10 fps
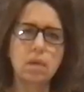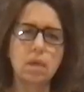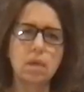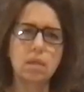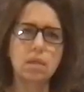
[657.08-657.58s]

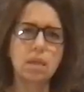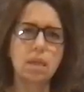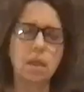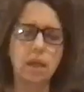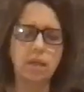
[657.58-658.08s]
this
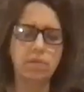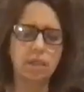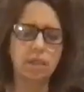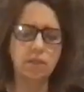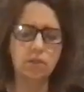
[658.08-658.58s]
light of
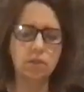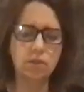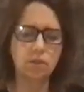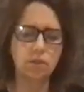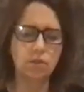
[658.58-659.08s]
attention
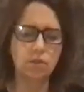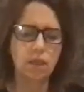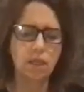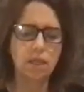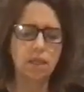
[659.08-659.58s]
to
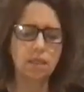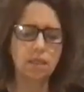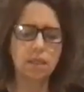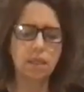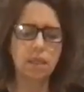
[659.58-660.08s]

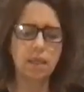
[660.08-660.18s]
is seeing